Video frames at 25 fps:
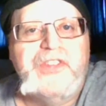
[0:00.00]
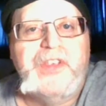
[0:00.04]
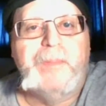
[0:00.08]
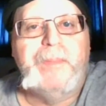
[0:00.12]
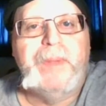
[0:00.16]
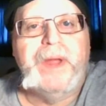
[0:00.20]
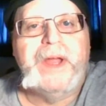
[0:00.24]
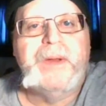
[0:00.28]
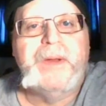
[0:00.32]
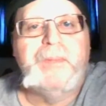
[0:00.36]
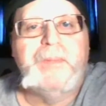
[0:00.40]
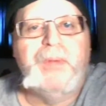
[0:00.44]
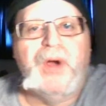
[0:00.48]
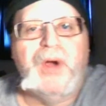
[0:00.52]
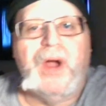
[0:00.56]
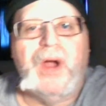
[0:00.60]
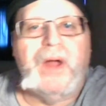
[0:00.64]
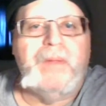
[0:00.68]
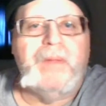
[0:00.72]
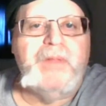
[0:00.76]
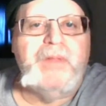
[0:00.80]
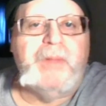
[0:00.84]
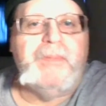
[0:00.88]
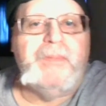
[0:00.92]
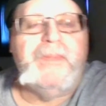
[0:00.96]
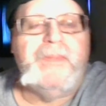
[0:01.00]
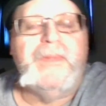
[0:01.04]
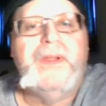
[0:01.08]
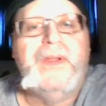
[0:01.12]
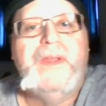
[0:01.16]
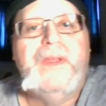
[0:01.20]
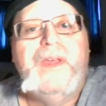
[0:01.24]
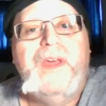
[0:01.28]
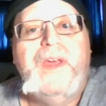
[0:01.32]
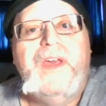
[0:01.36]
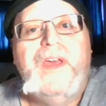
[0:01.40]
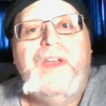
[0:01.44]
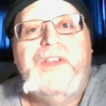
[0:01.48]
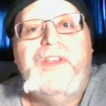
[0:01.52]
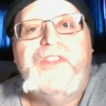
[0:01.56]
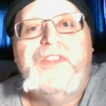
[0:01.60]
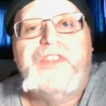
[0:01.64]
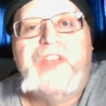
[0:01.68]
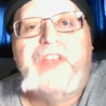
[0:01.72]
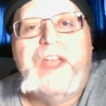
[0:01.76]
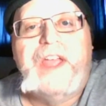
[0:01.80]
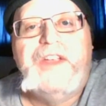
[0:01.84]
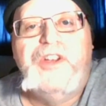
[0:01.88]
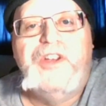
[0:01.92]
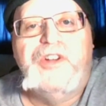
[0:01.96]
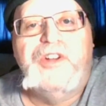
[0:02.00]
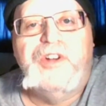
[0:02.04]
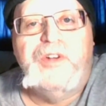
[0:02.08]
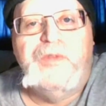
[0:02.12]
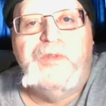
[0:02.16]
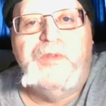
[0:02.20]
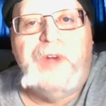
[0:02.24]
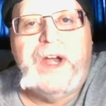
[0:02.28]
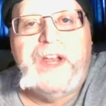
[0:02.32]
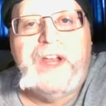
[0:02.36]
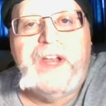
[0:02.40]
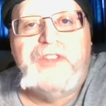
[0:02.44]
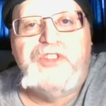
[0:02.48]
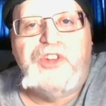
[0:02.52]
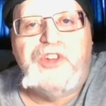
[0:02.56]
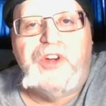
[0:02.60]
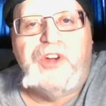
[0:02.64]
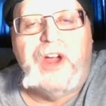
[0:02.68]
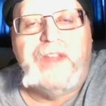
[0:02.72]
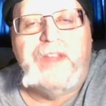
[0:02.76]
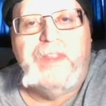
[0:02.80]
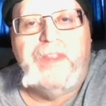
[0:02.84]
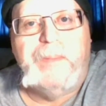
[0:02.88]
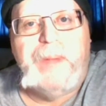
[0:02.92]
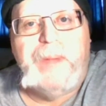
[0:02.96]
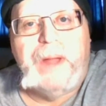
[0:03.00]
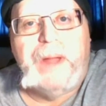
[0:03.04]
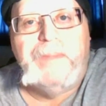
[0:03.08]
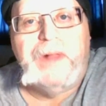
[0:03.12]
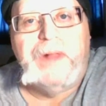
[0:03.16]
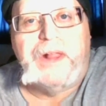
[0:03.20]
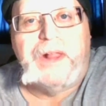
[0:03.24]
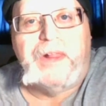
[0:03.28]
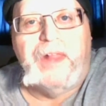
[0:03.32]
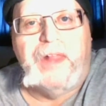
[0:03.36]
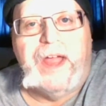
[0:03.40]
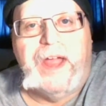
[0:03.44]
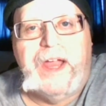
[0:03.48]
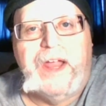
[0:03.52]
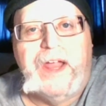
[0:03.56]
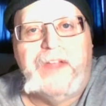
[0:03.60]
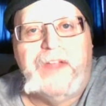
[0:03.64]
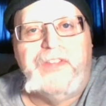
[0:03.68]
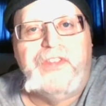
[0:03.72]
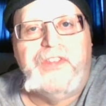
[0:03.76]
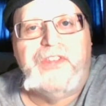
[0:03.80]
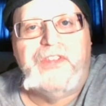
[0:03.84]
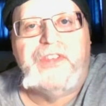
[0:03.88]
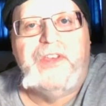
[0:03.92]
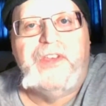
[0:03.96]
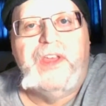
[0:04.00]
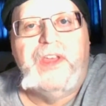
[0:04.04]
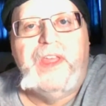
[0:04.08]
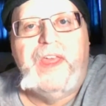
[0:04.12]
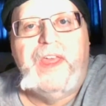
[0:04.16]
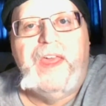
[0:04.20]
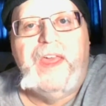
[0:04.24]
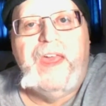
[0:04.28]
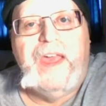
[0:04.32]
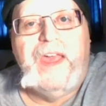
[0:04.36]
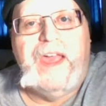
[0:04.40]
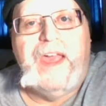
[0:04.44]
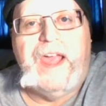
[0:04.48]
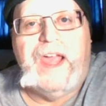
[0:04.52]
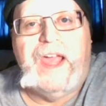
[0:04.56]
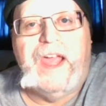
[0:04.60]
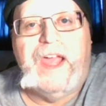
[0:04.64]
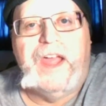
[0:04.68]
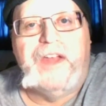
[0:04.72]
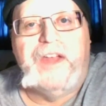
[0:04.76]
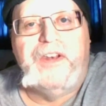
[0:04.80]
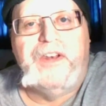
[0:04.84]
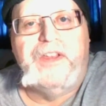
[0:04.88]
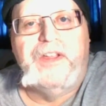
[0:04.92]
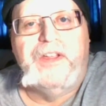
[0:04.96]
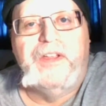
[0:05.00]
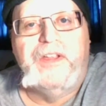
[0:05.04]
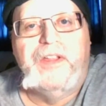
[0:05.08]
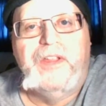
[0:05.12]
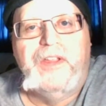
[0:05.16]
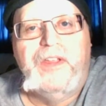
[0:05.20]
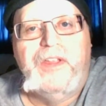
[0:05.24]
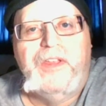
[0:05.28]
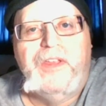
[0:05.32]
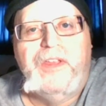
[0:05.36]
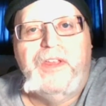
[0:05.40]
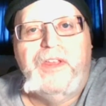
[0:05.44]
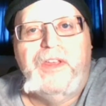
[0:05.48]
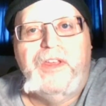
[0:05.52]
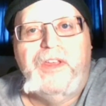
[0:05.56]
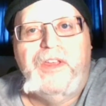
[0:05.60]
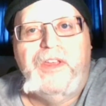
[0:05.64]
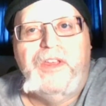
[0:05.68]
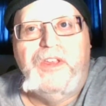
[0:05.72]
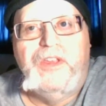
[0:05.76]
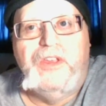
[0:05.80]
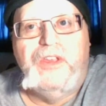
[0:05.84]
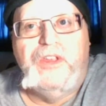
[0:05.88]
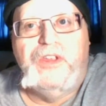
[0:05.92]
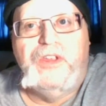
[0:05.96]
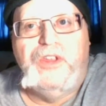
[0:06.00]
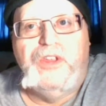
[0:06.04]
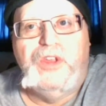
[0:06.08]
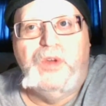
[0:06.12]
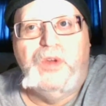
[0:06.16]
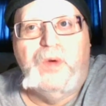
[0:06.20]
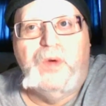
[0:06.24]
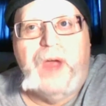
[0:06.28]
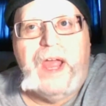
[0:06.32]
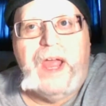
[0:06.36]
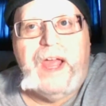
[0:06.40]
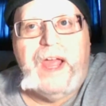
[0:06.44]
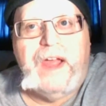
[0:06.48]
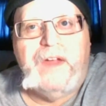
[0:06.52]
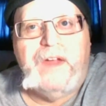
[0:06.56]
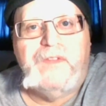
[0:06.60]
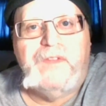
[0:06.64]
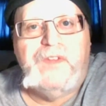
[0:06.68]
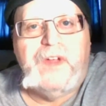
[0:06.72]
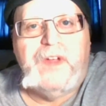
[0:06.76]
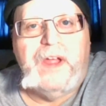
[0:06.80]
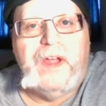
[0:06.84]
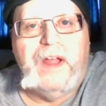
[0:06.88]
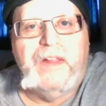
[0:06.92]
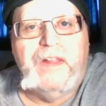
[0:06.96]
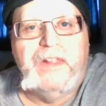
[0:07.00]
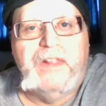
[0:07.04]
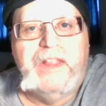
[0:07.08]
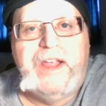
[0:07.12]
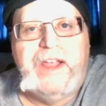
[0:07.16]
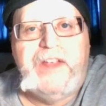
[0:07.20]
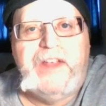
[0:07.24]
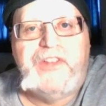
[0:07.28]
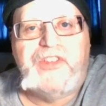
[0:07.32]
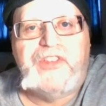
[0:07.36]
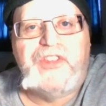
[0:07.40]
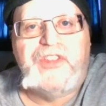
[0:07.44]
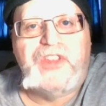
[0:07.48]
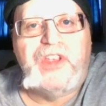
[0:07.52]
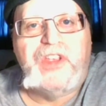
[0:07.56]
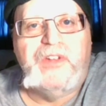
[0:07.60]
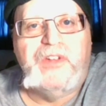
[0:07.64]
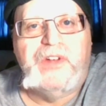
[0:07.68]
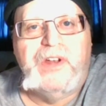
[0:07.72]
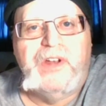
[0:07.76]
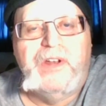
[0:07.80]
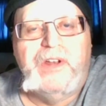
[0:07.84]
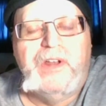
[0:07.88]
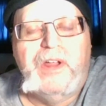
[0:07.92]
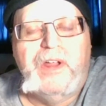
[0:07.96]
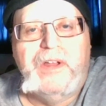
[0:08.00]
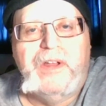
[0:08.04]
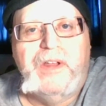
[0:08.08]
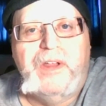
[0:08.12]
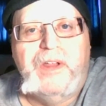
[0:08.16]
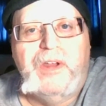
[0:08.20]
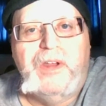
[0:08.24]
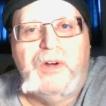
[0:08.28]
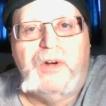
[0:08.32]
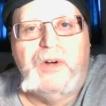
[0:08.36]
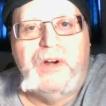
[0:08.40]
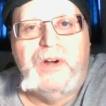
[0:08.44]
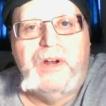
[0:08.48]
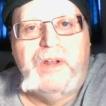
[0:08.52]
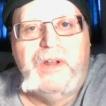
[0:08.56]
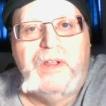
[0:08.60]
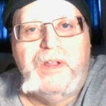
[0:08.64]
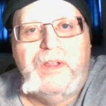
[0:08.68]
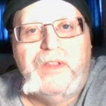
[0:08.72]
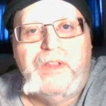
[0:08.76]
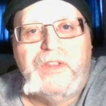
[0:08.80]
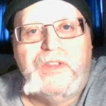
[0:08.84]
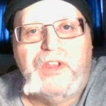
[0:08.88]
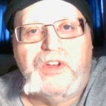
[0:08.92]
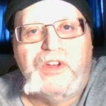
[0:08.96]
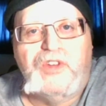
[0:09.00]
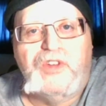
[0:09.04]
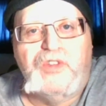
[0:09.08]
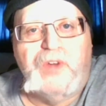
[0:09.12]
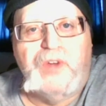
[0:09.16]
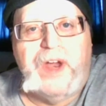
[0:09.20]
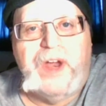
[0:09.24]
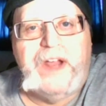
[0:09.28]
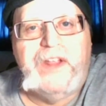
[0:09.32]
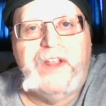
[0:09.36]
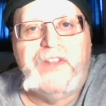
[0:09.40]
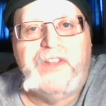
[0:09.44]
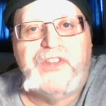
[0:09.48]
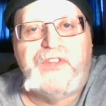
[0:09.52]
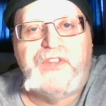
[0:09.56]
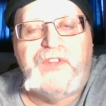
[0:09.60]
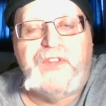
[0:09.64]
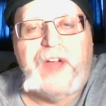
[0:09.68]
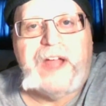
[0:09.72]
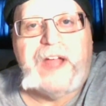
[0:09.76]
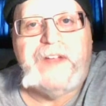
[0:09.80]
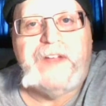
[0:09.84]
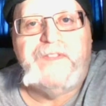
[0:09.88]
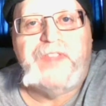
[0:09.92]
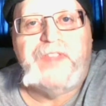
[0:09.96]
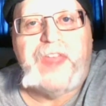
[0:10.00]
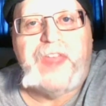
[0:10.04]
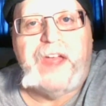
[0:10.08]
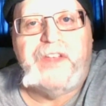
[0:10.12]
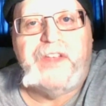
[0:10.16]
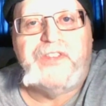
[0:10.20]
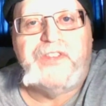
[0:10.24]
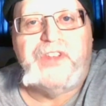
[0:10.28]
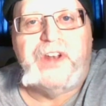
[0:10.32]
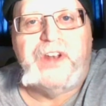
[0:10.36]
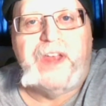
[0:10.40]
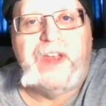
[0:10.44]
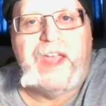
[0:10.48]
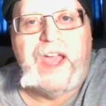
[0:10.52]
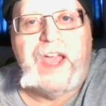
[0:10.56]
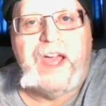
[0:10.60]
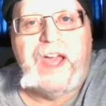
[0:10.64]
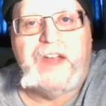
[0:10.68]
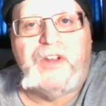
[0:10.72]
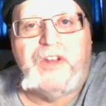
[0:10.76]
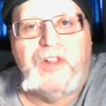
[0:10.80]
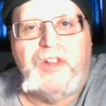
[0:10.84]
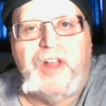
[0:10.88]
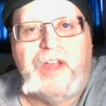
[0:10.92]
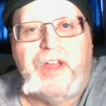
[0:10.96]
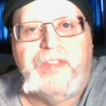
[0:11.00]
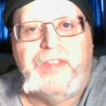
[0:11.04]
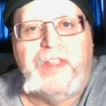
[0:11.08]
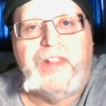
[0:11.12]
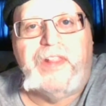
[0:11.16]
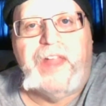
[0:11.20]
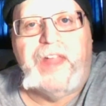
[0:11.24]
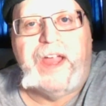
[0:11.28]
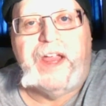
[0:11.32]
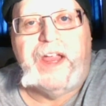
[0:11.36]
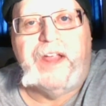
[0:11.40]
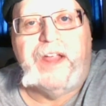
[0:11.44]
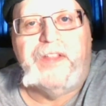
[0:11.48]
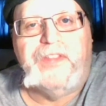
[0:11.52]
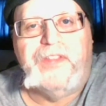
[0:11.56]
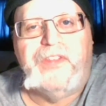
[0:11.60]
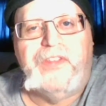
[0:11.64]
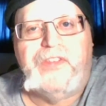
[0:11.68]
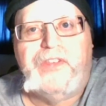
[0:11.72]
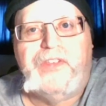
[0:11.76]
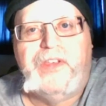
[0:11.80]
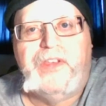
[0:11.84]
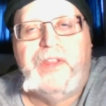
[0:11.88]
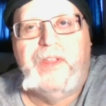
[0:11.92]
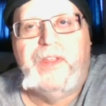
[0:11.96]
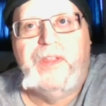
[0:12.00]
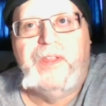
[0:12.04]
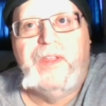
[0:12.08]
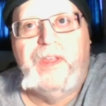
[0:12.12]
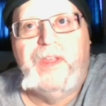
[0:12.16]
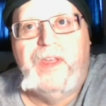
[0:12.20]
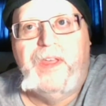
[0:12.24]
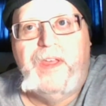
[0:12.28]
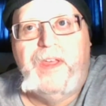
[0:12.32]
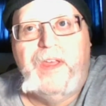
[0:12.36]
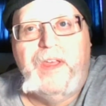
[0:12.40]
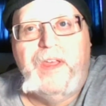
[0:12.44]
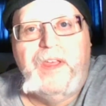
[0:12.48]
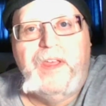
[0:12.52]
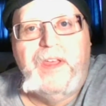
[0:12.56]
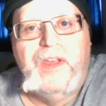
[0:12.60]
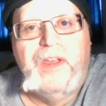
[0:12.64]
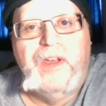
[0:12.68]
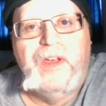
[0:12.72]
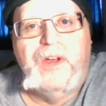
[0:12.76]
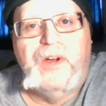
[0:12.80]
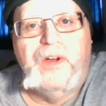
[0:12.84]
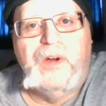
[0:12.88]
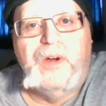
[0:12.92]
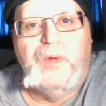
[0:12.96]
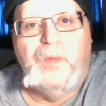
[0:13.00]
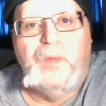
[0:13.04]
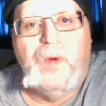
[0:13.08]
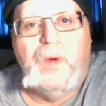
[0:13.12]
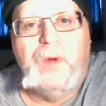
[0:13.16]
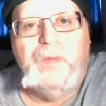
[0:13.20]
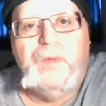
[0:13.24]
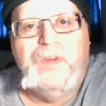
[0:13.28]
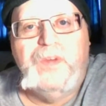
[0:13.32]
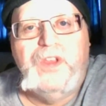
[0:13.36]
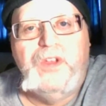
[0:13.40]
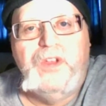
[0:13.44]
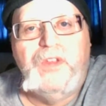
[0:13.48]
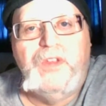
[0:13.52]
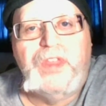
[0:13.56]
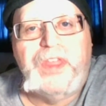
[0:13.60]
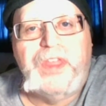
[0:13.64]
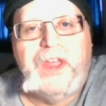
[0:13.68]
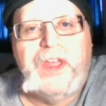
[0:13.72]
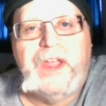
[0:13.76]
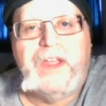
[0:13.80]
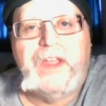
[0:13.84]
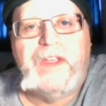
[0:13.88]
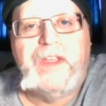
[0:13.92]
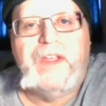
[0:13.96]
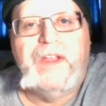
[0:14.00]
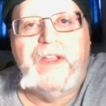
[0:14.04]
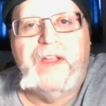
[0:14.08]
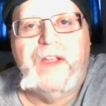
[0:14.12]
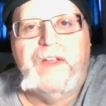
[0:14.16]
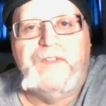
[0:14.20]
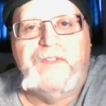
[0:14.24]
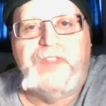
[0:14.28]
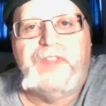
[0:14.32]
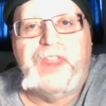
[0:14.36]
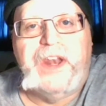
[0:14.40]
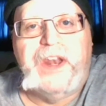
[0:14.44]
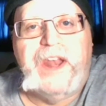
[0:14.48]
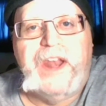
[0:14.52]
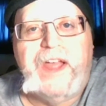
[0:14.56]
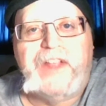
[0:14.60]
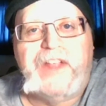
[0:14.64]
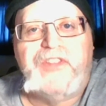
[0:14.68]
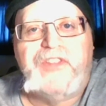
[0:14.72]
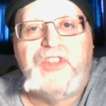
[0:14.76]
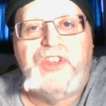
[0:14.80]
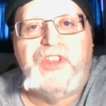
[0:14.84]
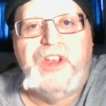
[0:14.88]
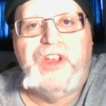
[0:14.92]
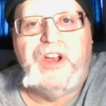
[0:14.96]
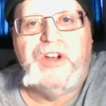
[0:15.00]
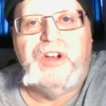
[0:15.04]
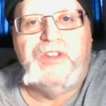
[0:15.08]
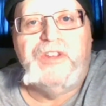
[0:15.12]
big problem. Say you're a rancher on the public lands and you have a lease to graze 5,000 cattle on the lands. What would you think if the next year